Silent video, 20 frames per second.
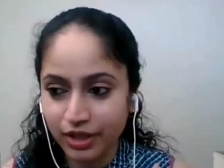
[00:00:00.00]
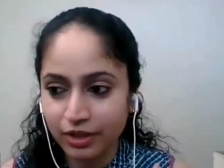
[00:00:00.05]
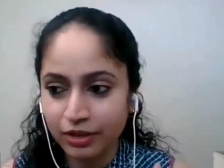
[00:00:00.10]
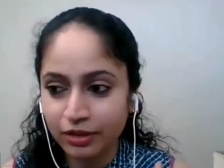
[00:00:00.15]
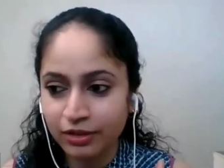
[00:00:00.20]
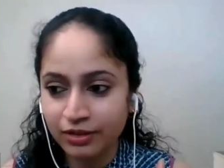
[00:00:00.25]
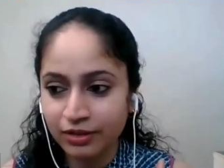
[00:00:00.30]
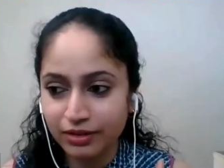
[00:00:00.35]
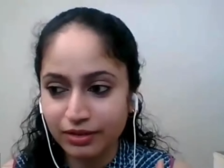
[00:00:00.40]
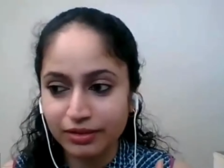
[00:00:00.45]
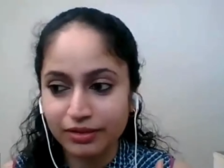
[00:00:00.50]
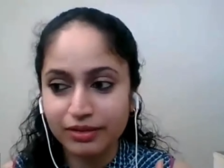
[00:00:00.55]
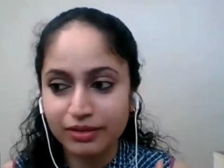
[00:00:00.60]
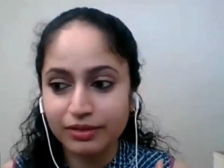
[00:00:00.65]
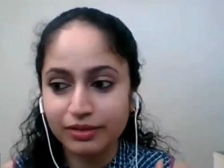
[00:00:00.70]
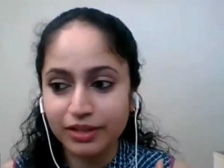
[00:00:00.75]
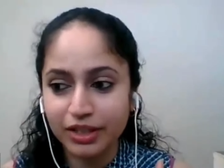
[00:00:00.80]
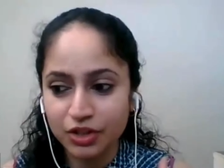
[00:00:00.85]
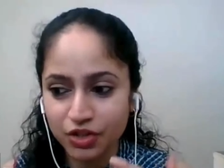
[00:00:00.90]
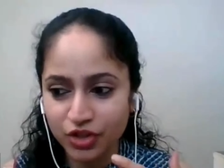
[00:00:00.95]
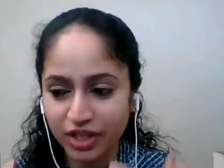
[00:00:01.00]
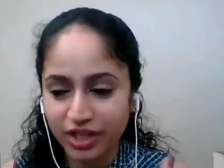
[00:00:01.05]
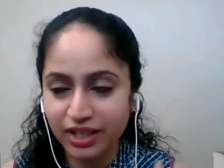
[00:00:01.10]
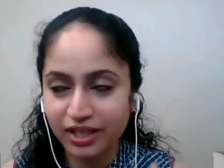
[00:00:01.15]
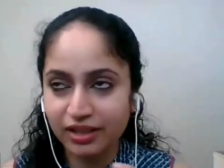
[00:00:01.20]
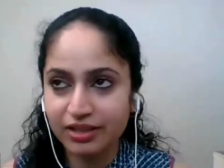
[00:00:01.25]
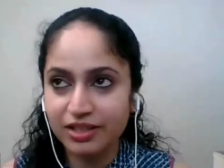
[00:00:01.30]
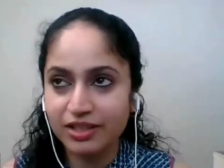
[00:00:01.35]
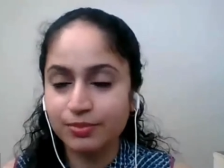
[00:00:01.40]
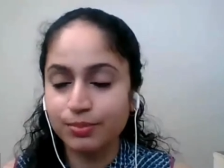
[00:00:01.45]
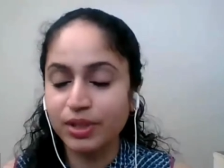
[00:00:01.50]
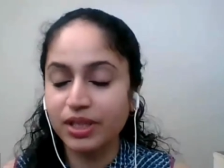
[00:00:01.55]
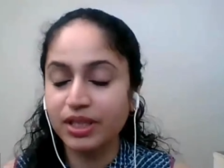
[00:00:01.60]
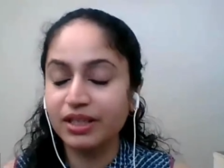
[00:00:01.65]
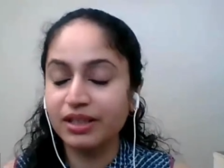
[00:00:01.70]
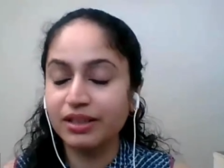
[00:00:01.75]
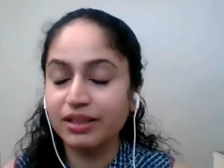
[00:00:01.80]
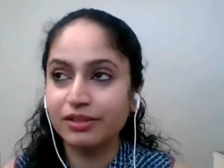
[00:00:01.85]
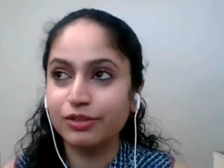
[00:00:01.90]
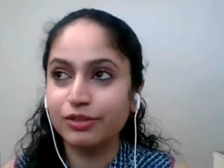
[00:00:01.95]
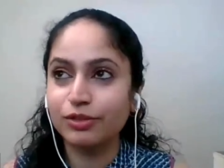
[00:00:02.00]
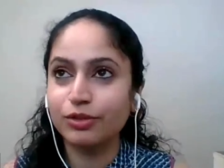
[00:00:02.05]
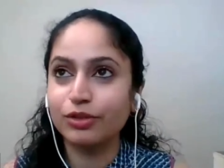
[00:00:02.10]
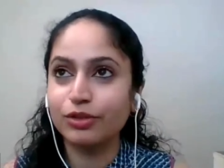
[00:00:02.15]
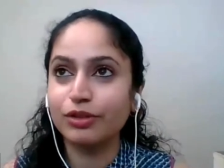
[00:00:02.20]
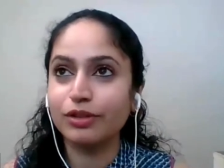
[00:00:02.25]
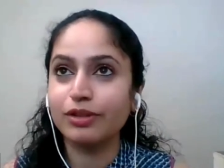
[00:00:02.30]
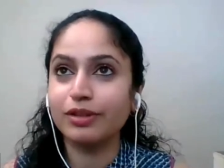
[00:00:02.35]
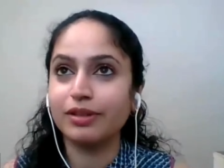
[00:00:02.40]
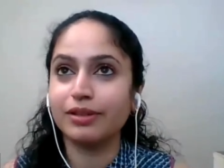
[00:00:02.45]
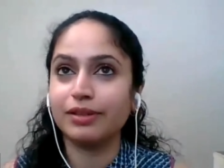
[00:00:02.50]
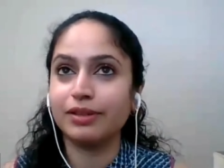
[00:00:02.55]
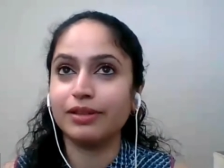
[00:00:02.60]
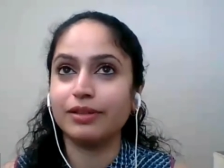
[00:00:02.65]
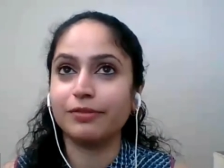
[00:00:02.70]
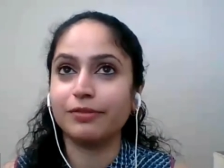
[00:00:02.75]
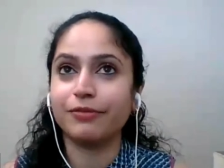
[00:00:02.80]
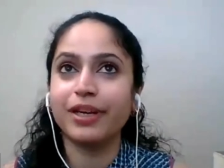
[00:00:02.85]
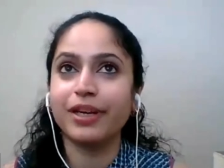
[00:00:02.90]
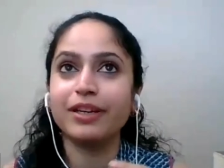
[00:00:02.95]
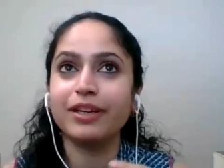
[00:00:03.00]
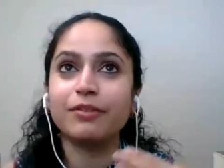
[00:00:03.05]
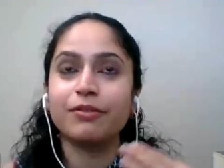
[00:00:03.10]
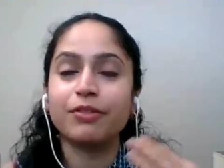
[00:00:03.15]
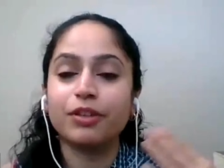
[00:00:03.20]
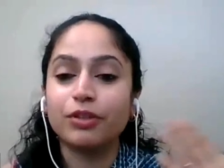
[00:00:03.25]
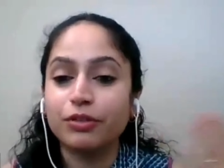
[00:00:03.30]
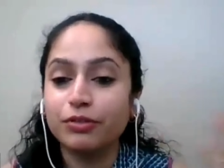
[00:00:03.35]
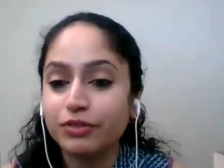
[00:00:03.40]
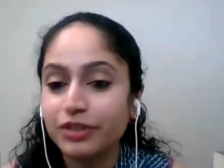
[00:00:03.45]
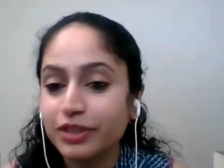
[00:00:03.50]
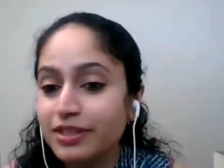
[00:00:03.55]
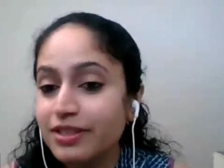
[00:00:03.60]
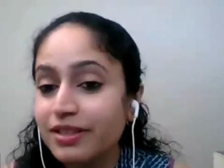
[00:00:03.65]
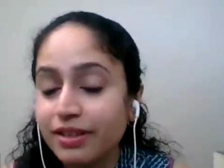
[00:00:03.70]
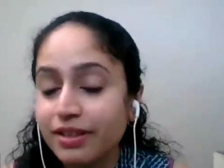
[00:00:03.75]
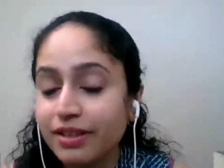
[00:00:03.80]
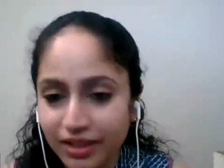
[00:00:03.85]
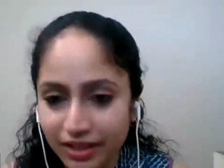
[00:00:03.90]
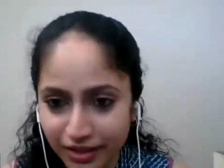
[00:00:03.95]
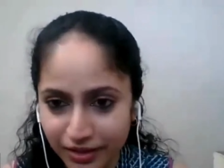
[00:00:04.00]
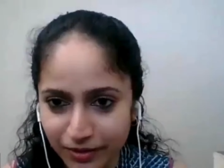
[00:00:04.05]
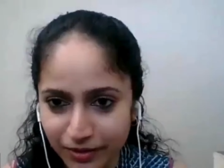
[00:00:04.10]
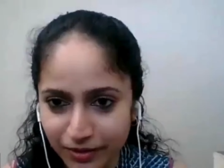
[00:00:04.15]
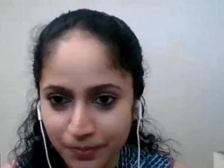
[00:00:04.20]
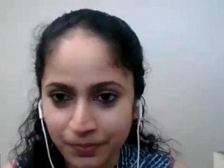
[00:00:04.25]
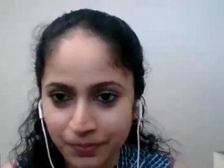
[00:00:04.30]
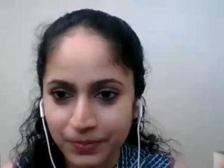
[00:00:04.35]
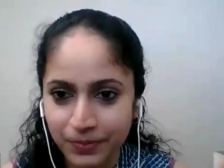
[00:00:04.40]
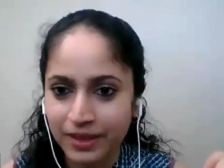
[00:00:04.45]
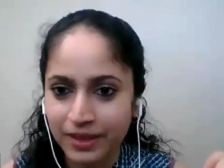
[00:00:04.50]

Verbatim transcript: when the child is being, you know, fed in front of the screen,